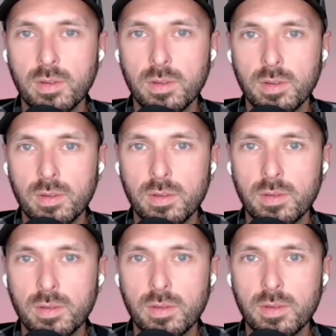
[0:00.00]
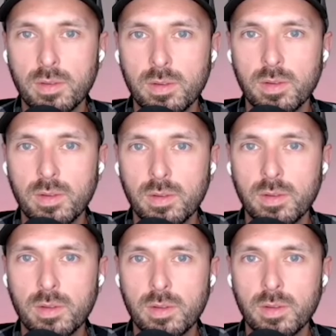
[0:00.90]

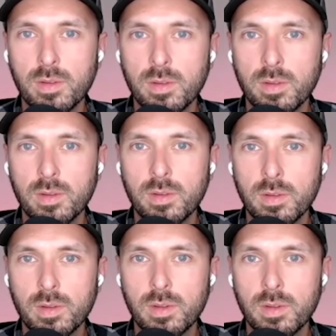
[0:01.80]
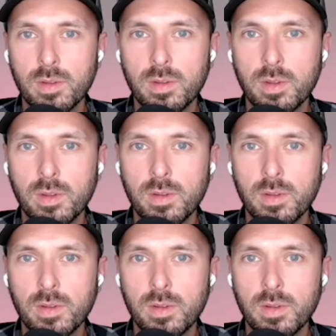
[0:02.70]
(silent)